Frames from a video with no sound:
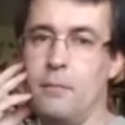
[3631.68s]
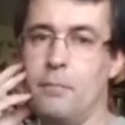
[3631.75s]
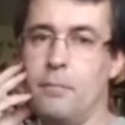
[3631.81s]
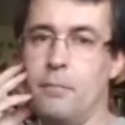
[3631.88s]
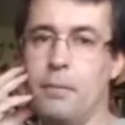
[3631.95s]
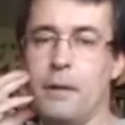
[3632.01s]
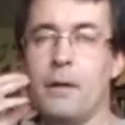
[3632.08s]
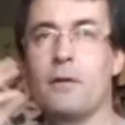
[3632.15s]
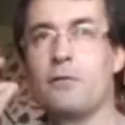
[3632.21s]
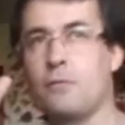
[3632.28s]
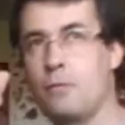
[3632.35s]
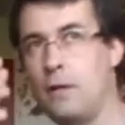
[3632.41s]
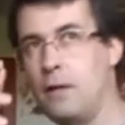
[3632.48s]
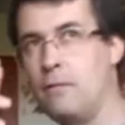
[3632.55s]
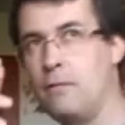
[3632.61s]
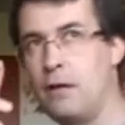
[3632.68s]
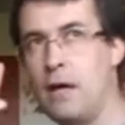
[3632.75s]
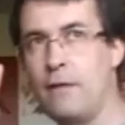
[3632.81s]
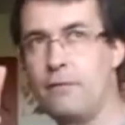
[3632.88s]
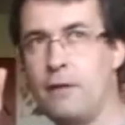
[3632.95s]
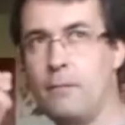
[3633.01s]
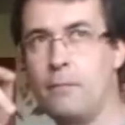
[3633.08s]
because we
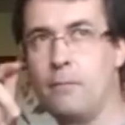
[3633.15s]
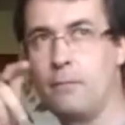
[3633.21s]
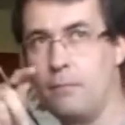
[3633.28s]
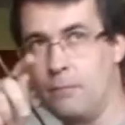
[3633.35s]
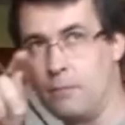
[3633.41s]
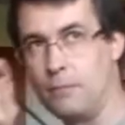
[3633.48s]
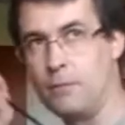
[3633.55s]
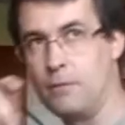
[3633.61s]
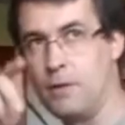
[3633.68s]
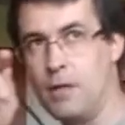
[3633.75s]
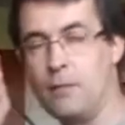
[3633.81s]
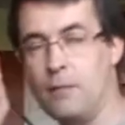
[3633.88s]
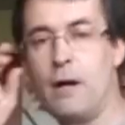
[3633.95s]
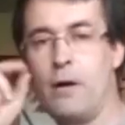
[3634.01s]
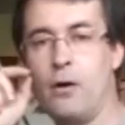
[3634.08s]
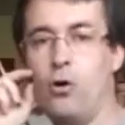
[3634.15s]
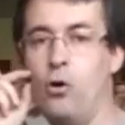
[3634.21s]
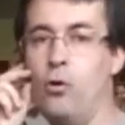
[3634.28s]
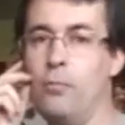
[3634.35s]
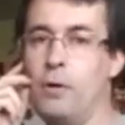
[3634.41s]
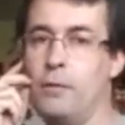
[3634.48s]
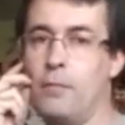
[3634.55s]
have them near my
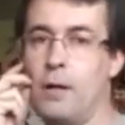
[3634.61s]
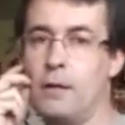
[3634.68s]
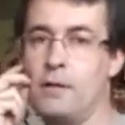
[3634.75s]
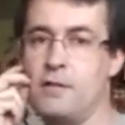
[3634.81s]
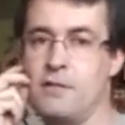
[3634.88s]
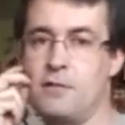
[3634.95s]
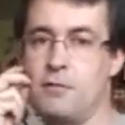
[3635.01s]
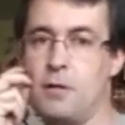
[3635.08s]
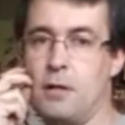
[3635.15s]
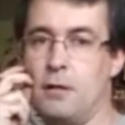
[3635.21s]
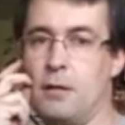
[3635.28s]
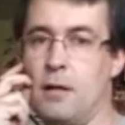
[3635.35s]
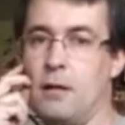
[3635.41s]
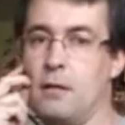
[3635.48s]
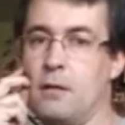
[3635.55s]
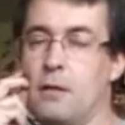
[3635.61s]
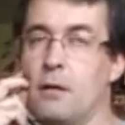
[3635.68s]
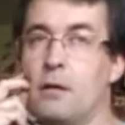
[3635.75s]
home in my district, and